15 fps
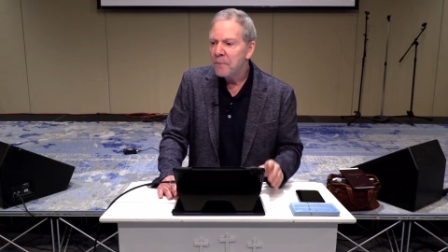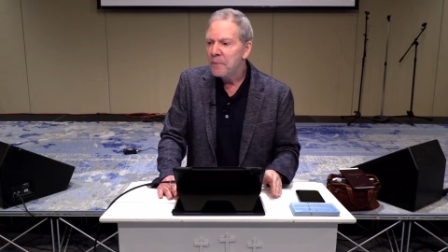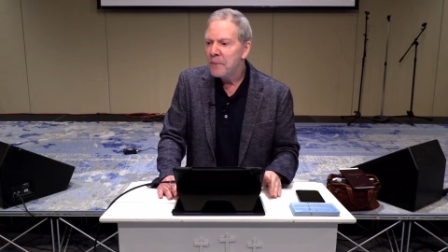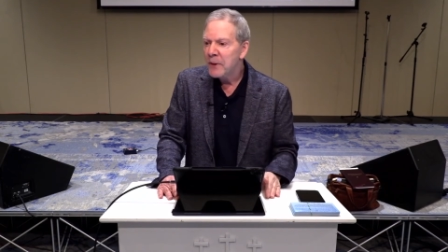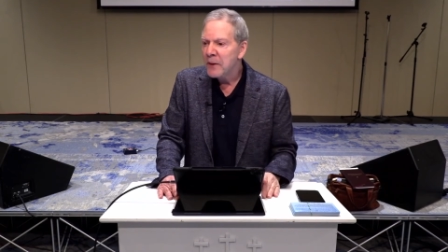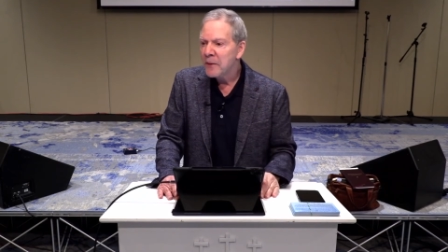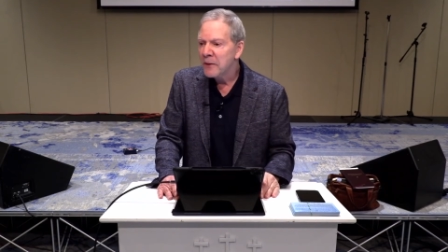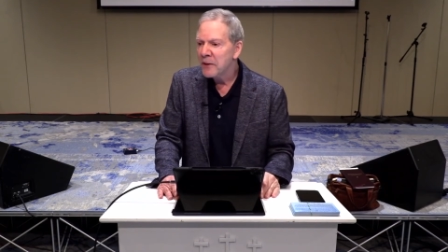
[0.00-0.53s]

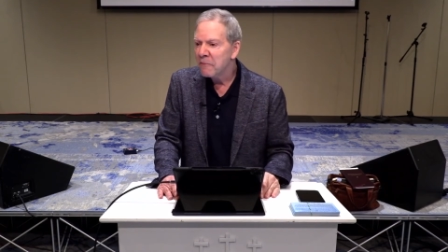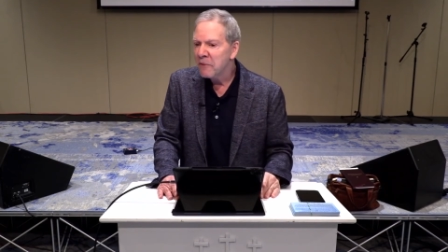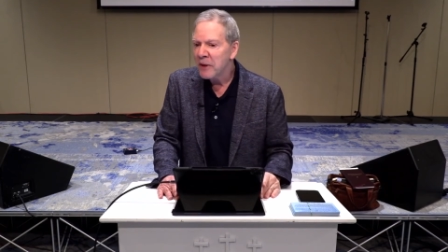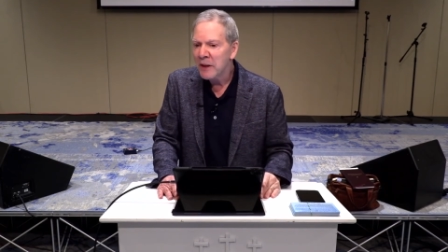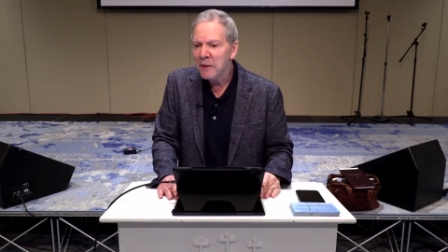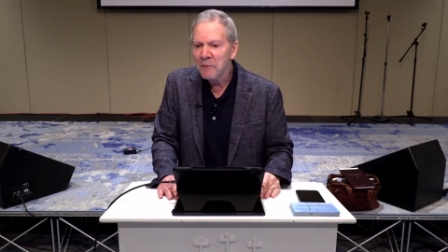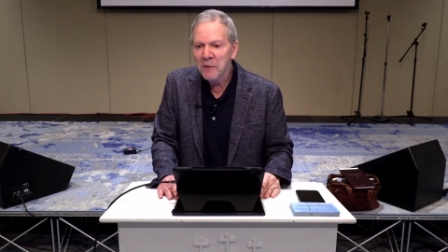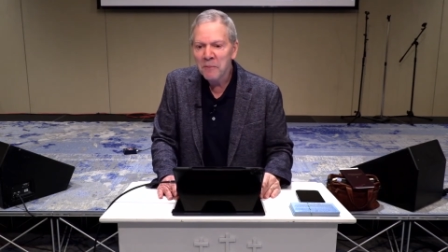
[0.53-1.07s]
Because he
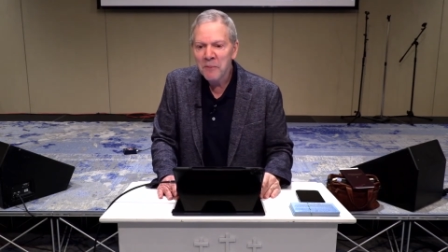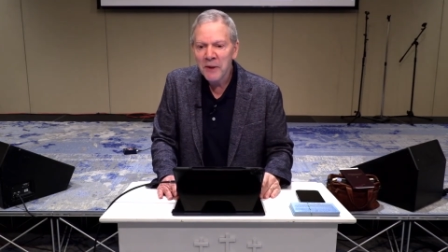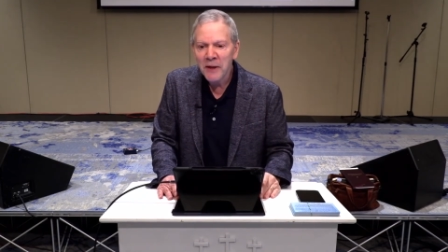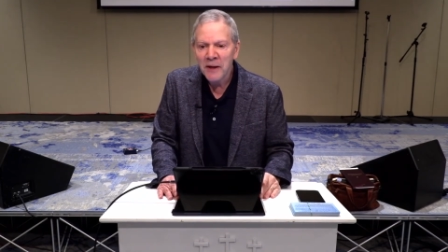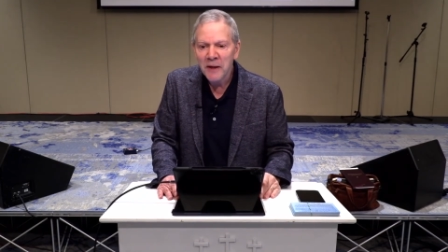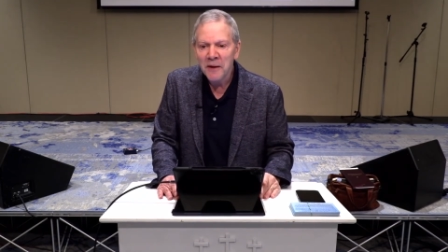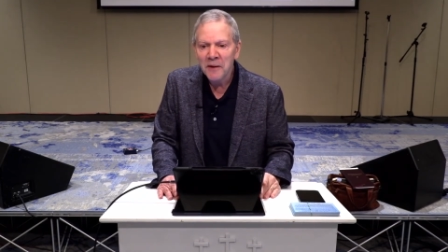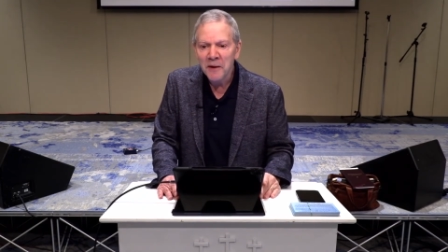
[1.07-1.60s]
really was
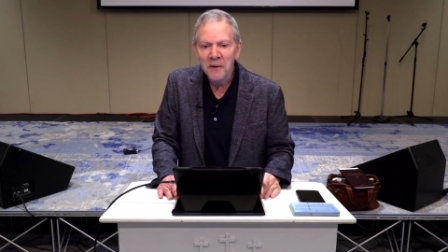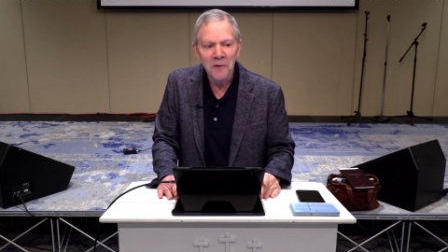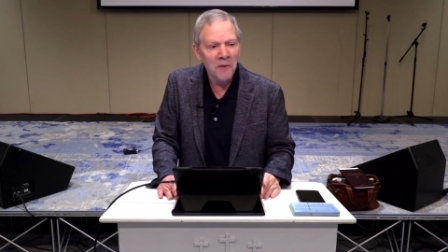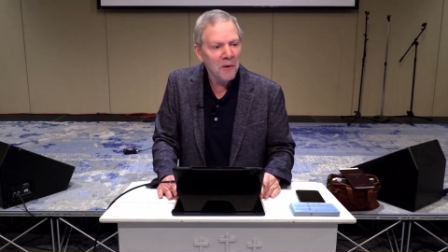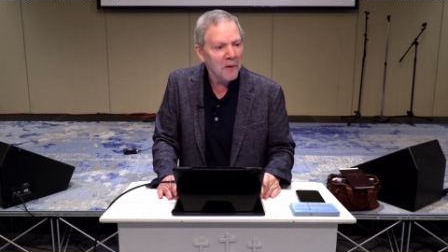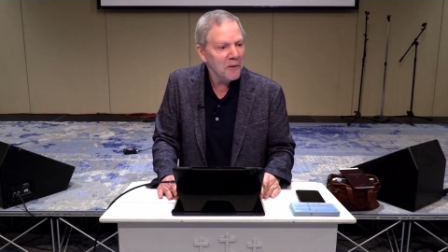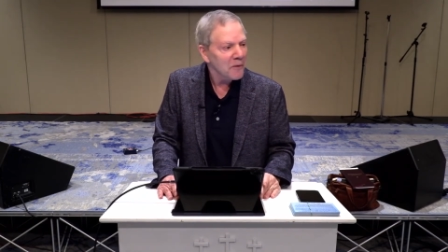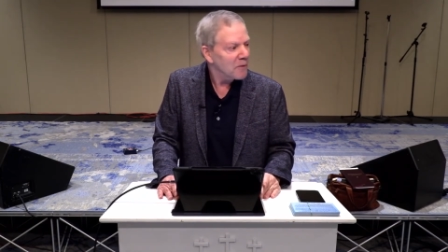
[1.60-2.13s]
beginning to
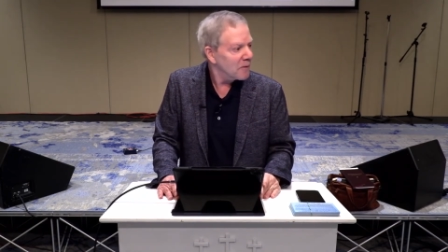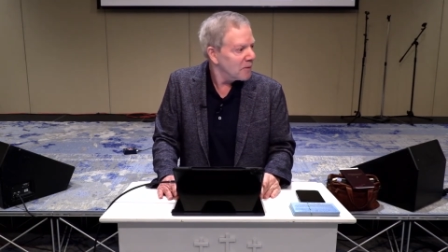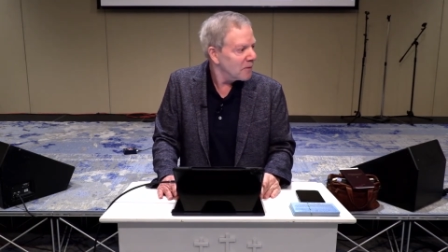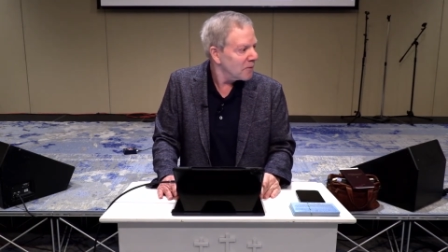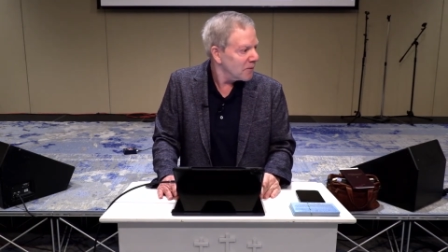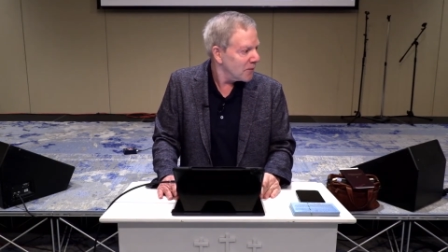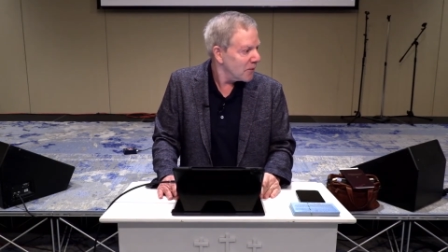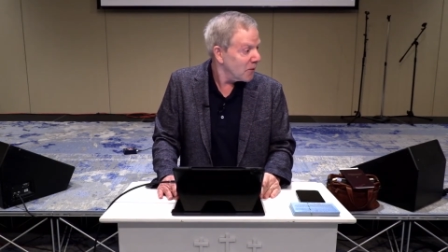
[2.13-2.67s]
long
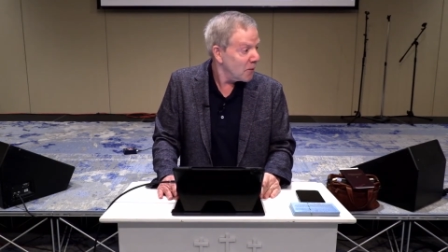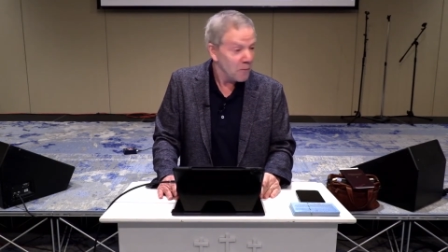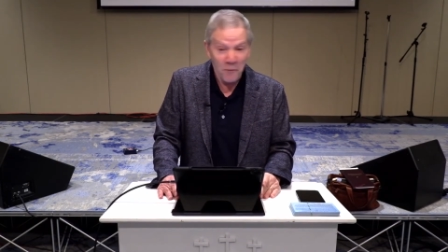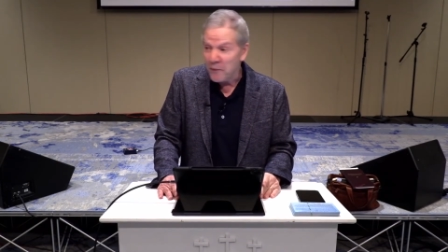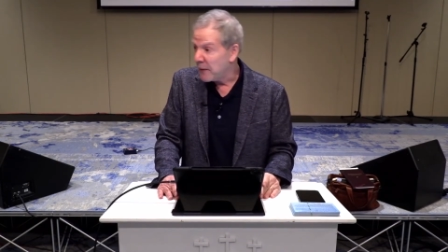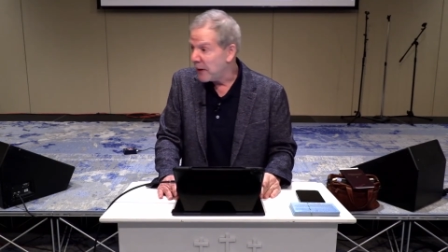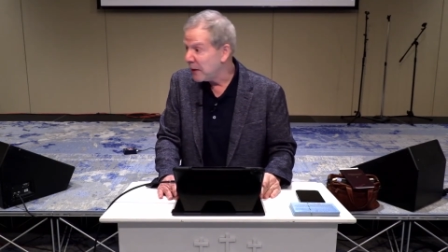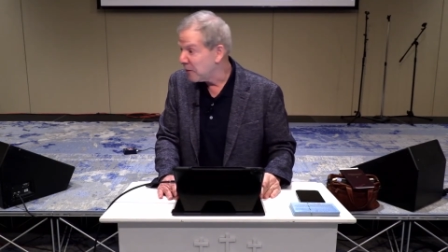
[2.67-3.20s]
for home.
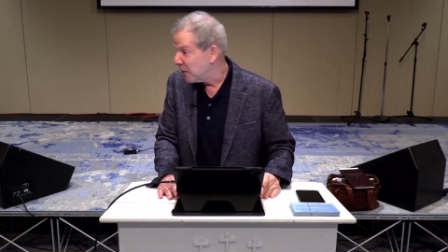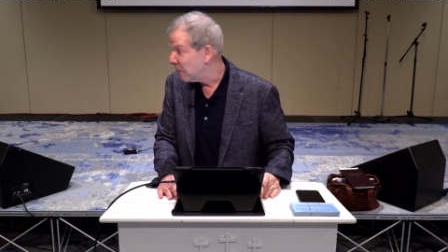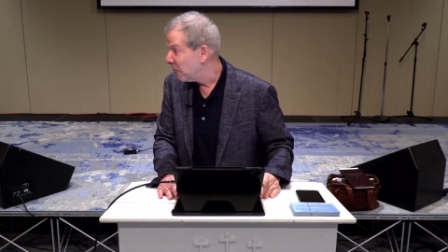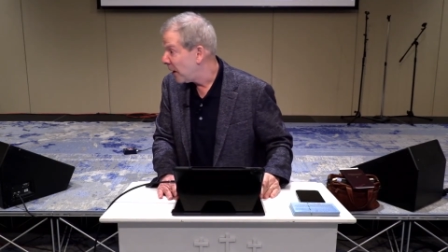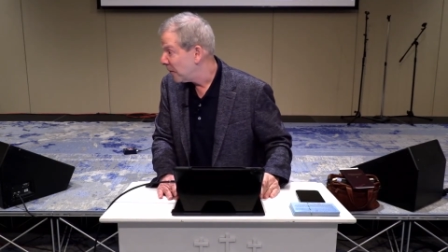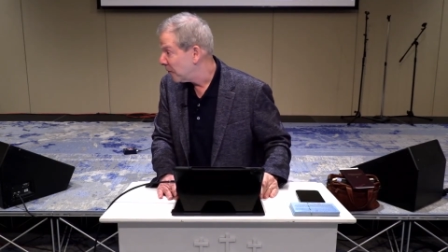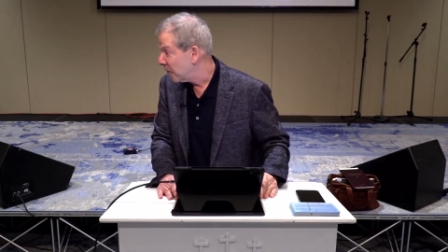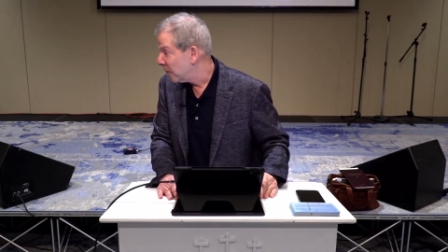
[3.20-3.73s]
Well, that's a
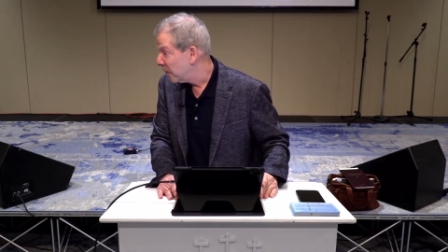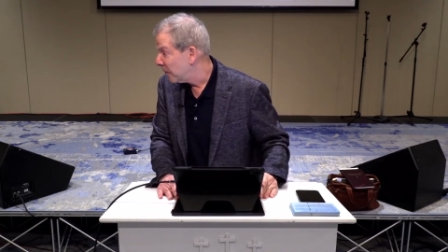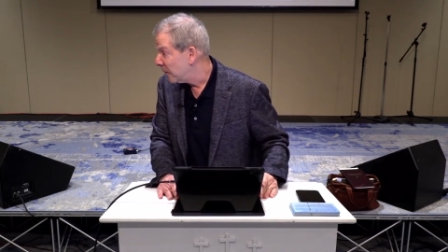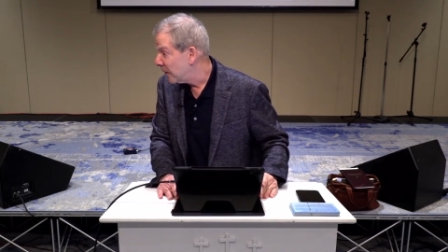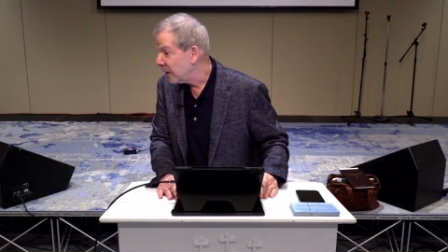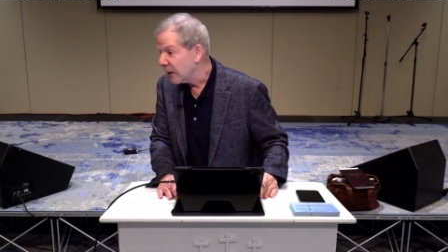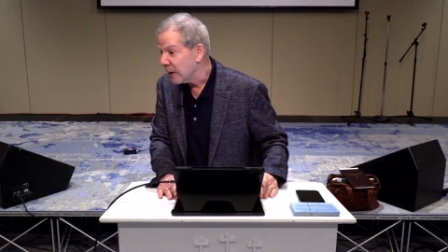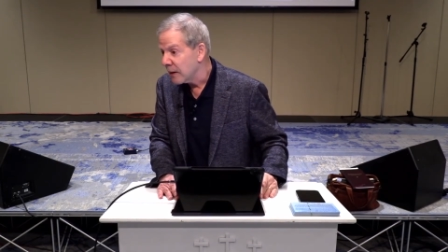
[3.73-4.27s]
rather good
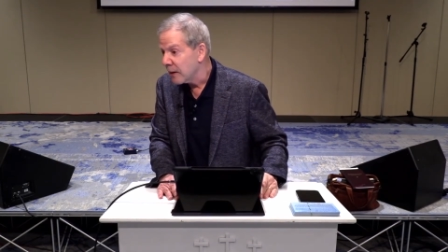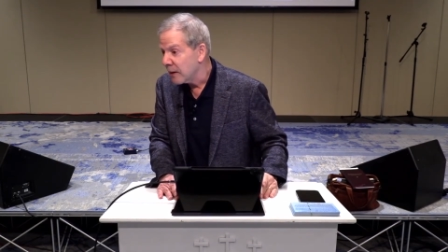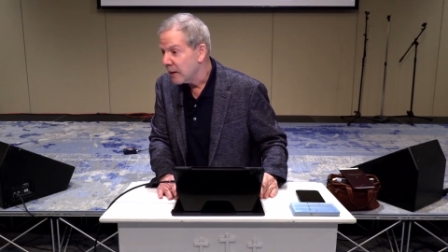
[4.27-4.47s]
thing.